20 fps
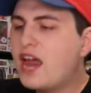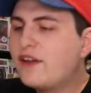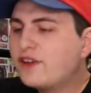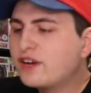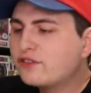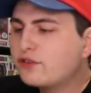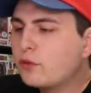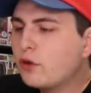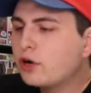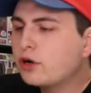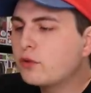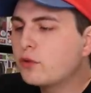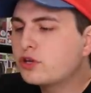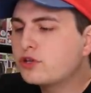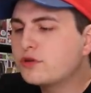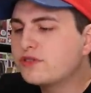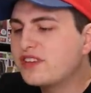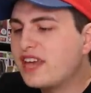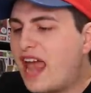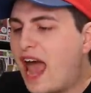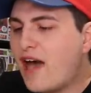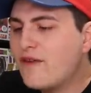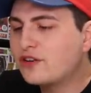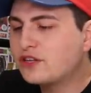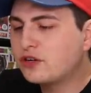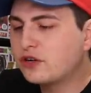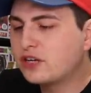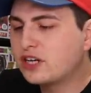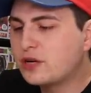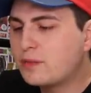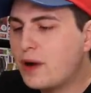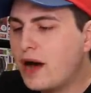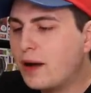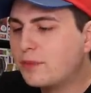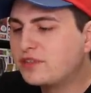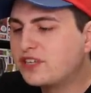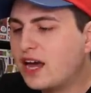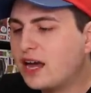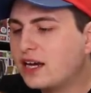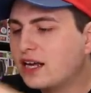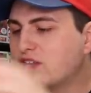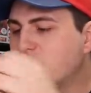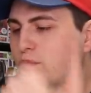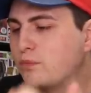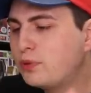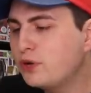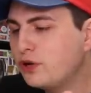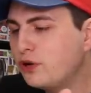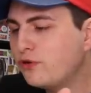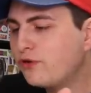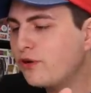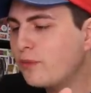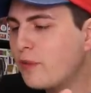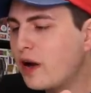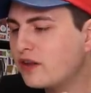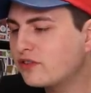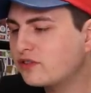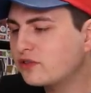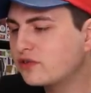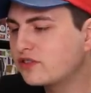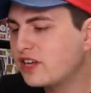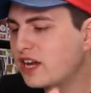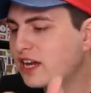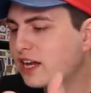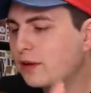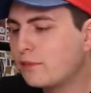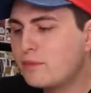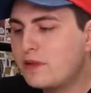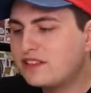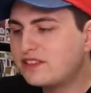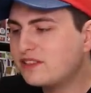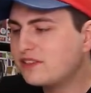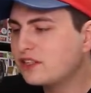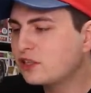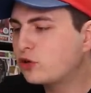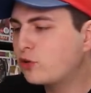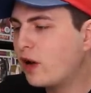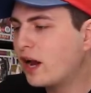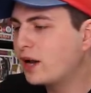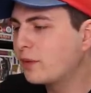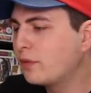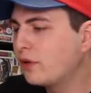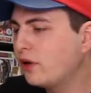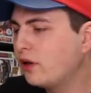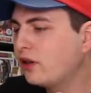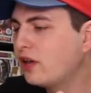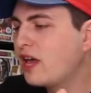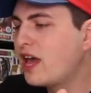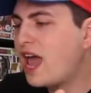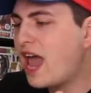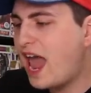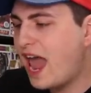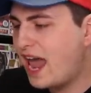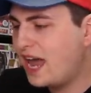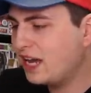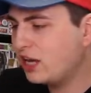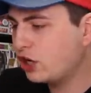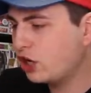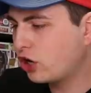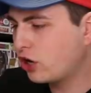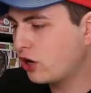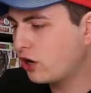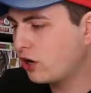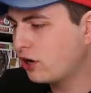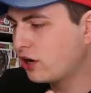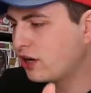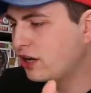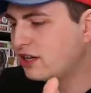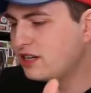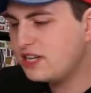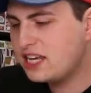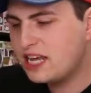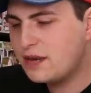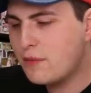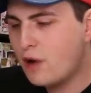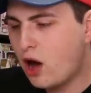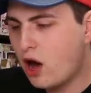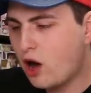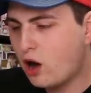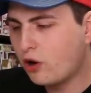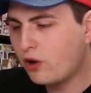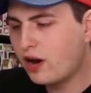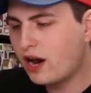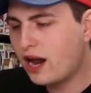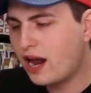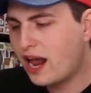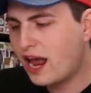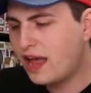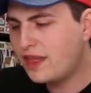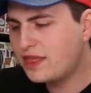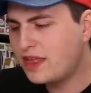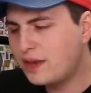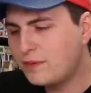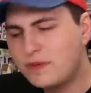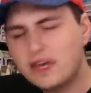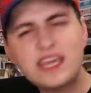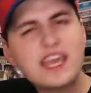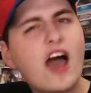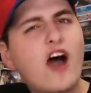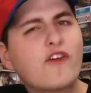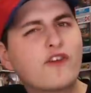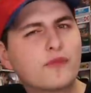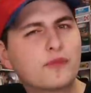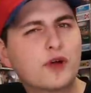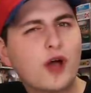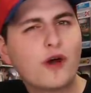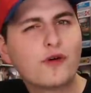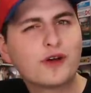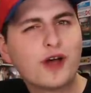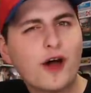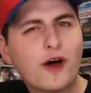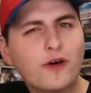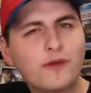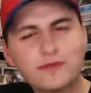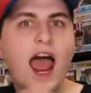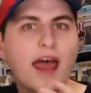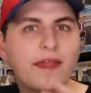And if you guys are wondering which ones they haven't turned into pops yet, it's Boo from Monsters Inc., Mrs. Incredible, Anger, Nemo, and then Miguel from Coco.